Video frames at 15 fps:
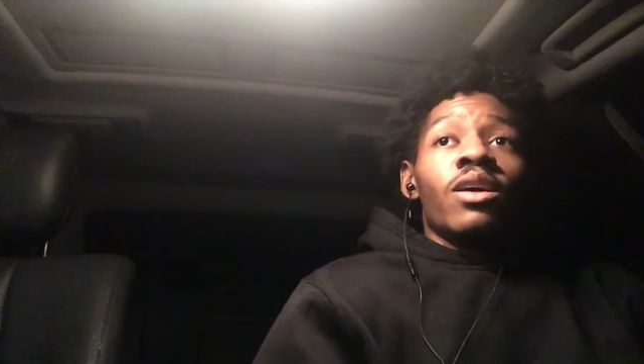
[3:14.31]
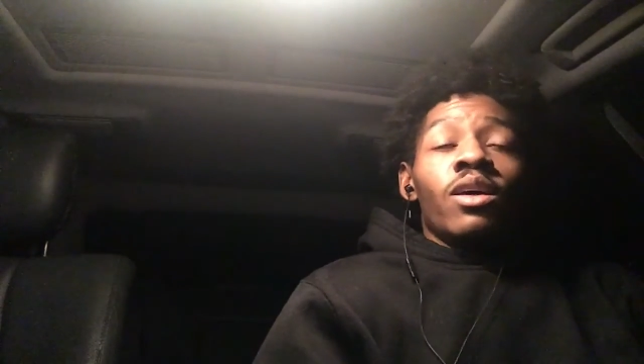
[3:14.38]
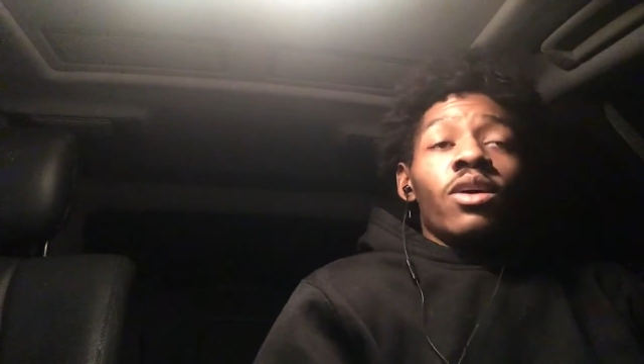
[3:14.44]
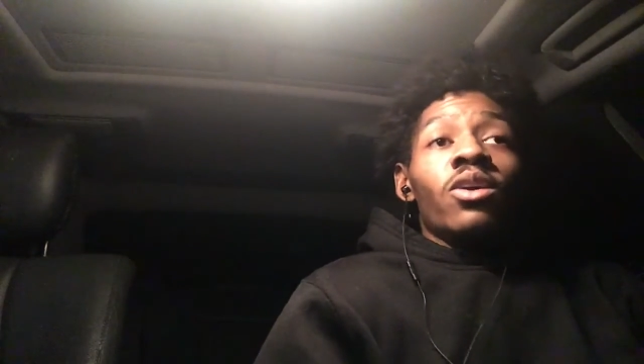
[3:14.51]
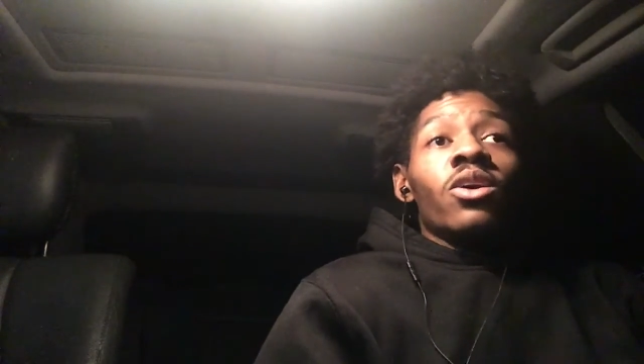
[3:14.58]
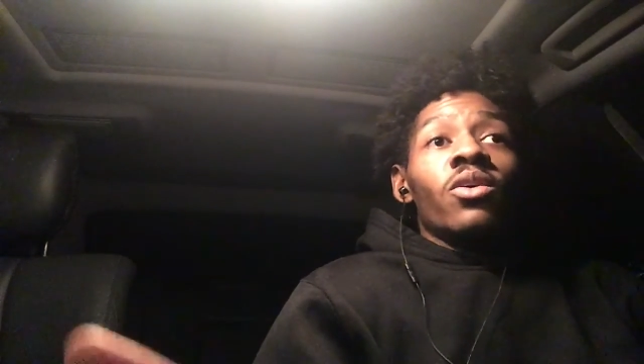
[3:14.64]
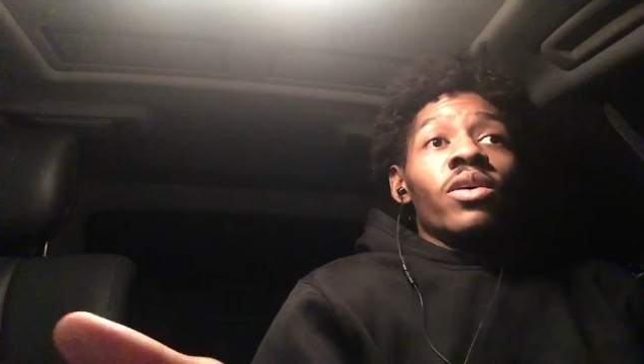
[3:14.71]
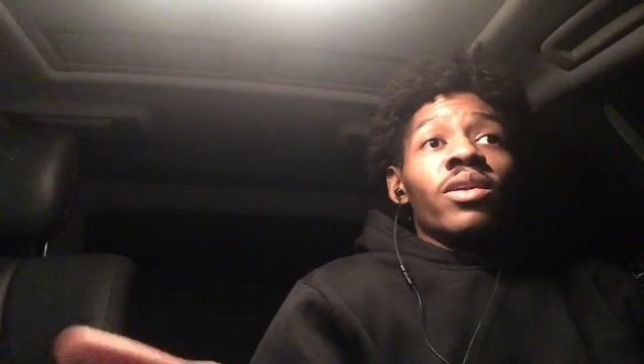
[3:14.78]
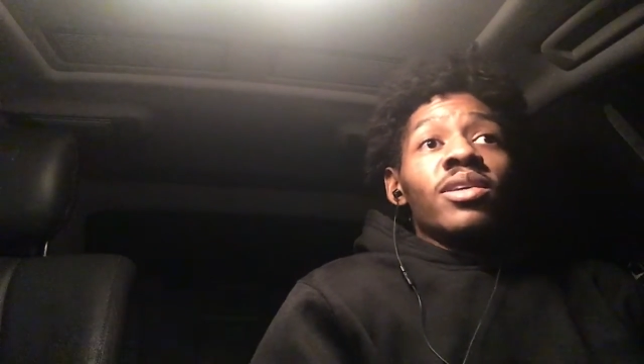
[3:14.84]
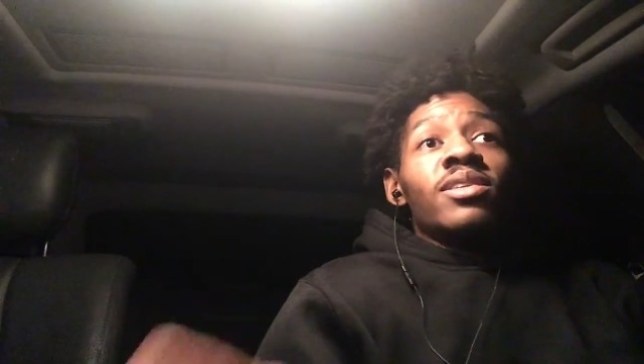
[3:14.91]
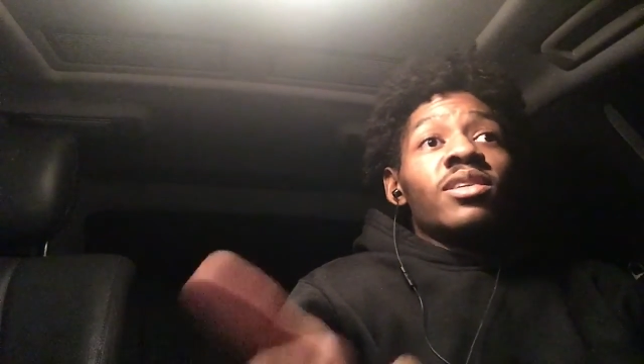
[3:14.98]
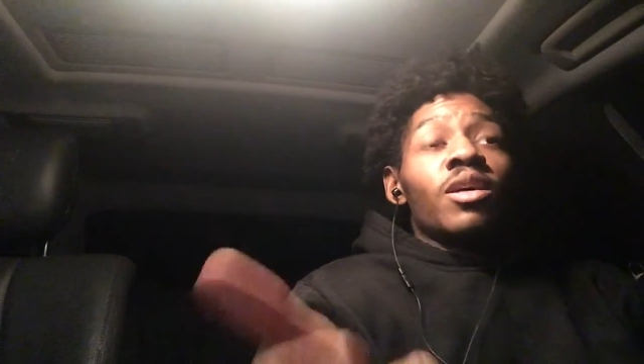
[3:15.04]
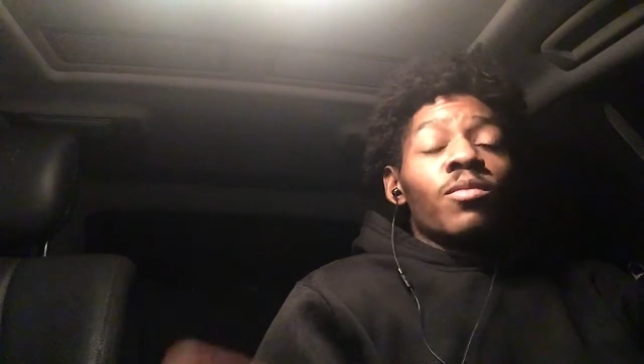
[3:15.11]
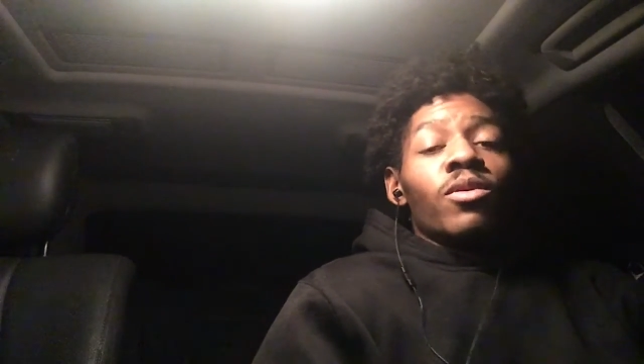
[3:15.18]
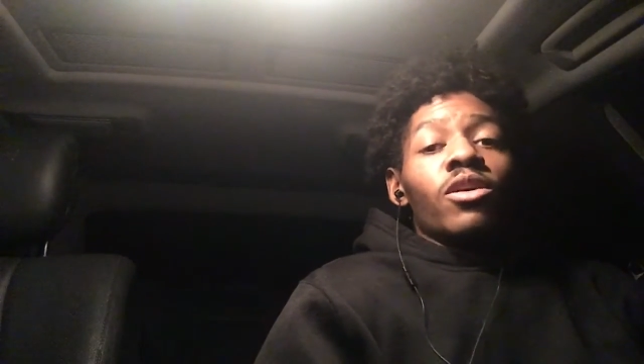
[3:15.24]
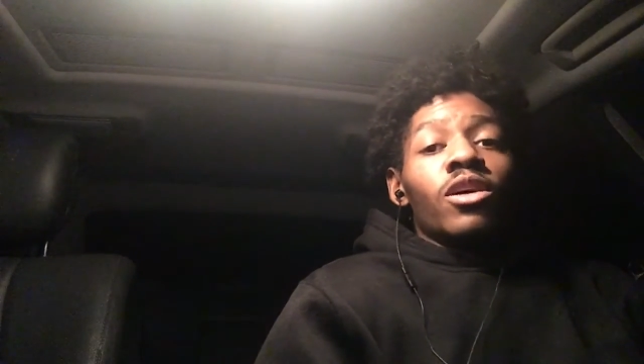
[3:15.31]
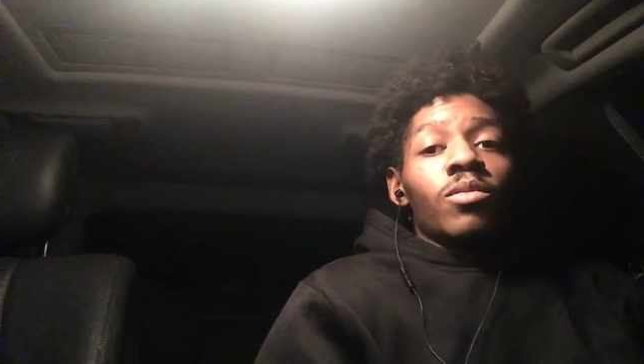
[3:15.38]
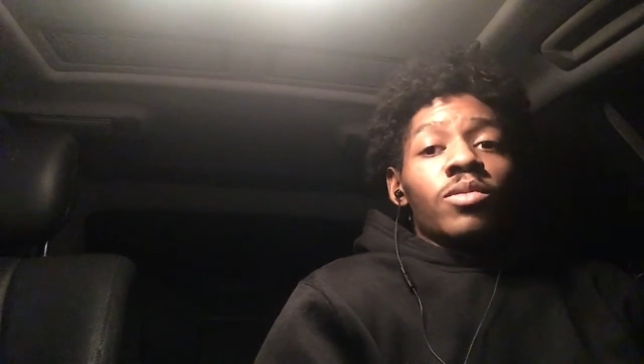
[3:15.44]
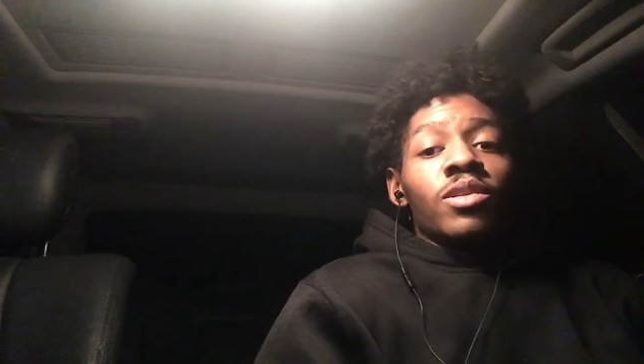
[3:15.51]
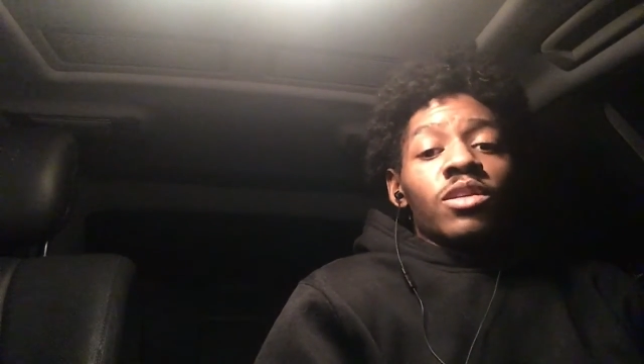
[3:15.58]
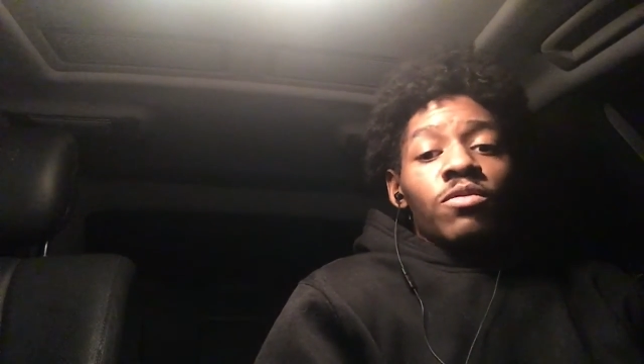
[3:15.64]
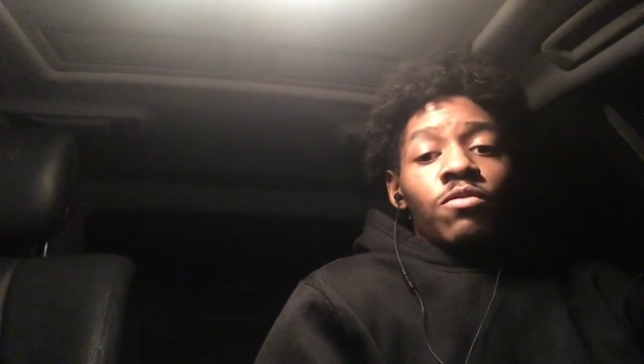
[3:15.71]
in the
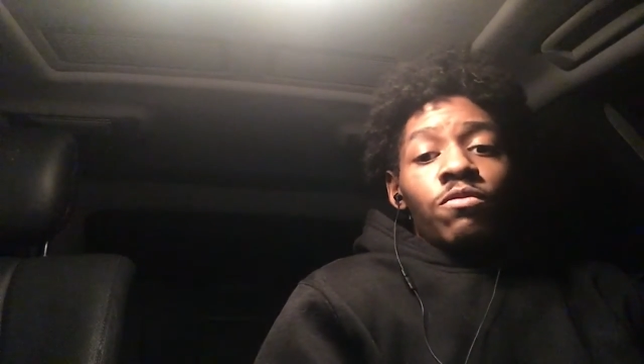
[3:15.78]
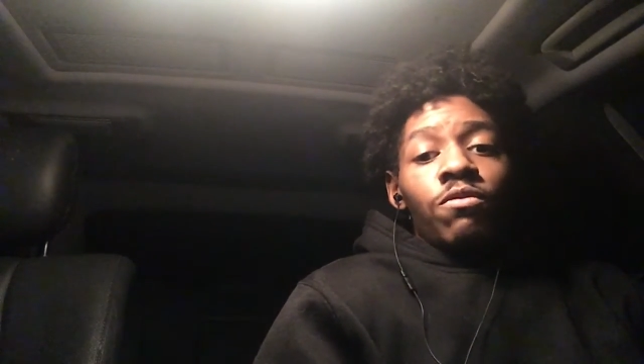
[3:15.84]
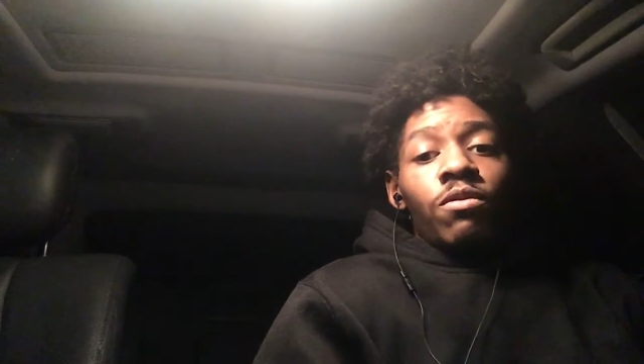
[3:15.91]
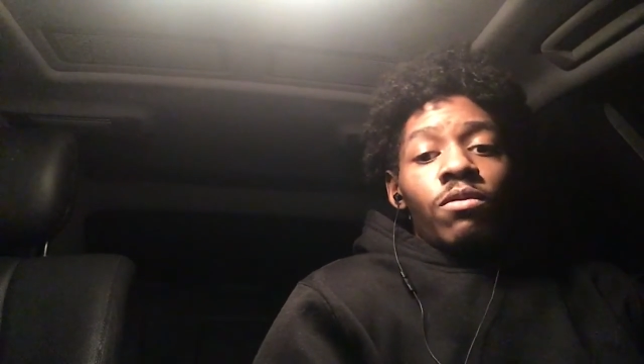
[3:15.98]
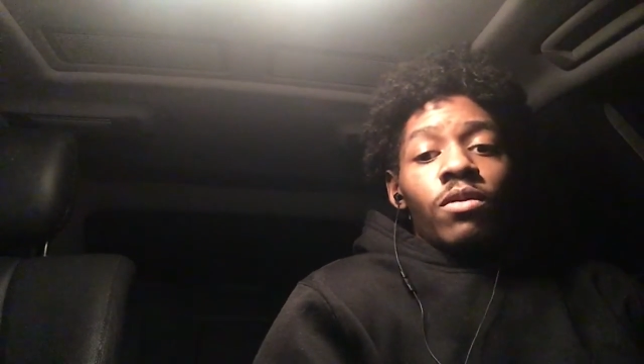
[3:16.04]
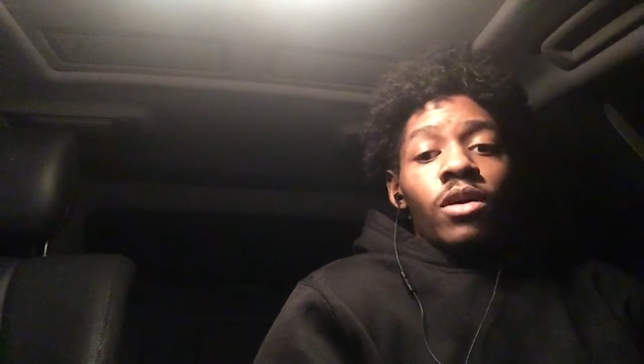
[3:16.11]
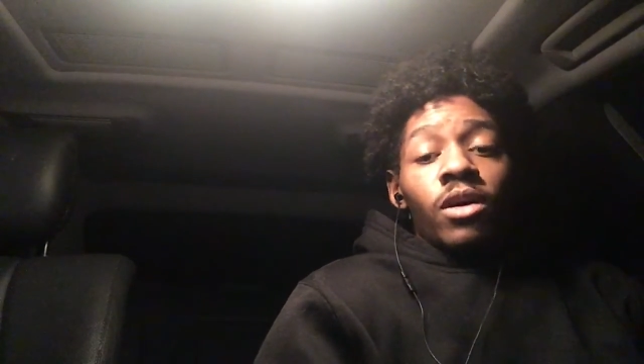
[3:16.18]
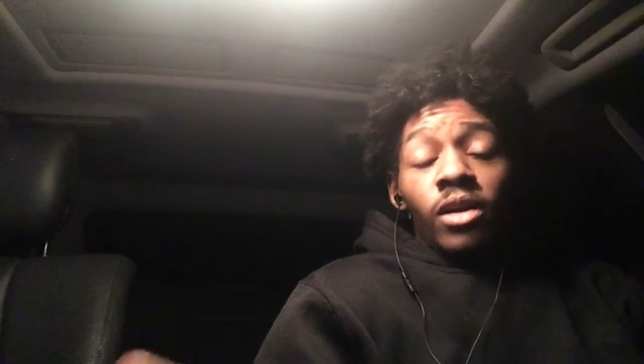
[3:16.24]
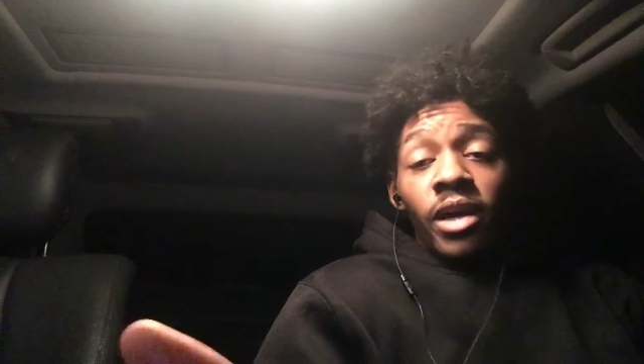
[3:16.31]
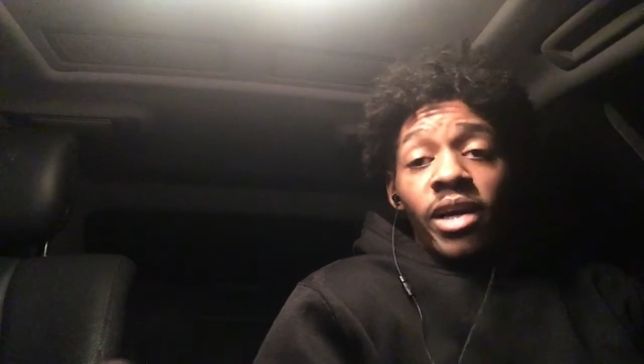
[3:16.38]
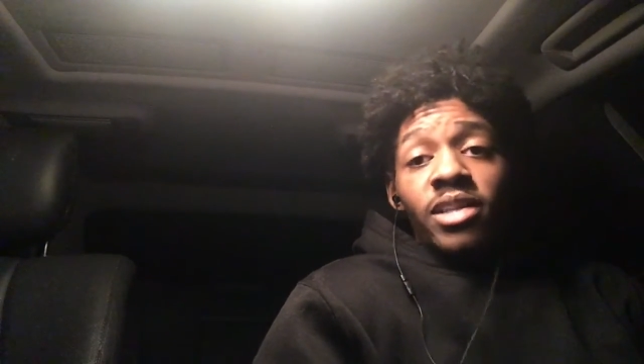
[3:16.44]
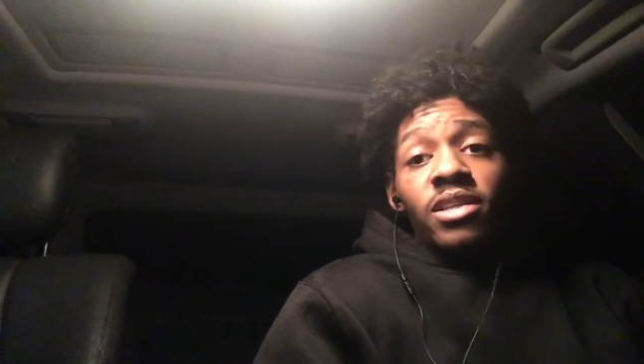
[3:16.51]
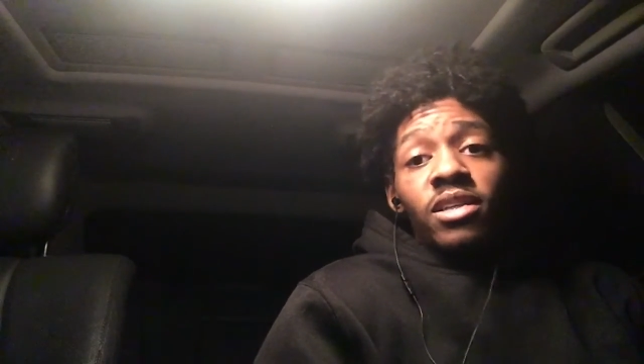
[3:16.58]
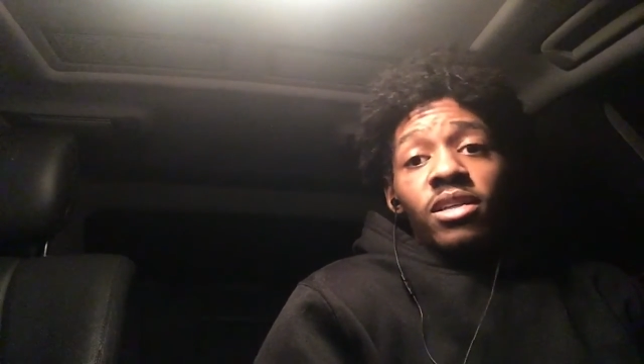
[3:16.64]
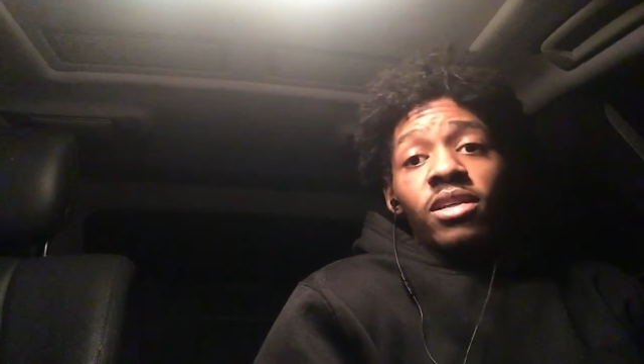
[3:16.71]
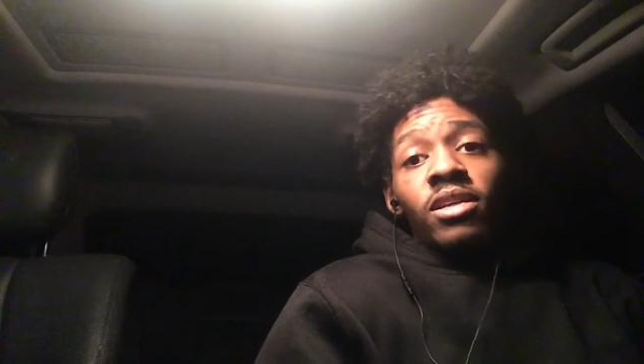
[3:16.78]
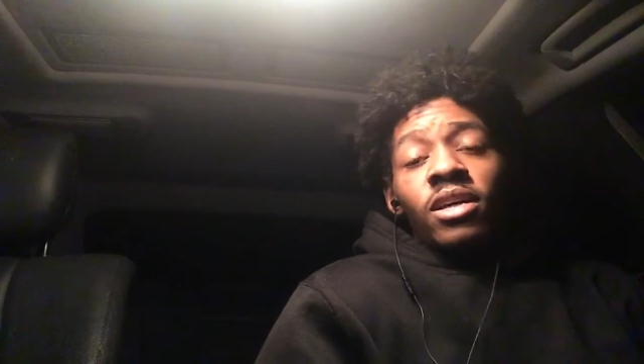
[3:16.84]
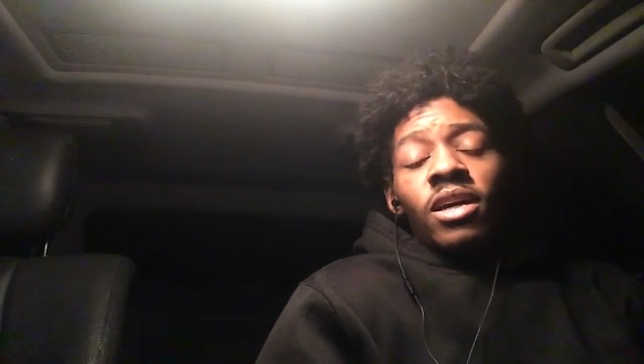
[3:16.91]
suburbs of Atlanta,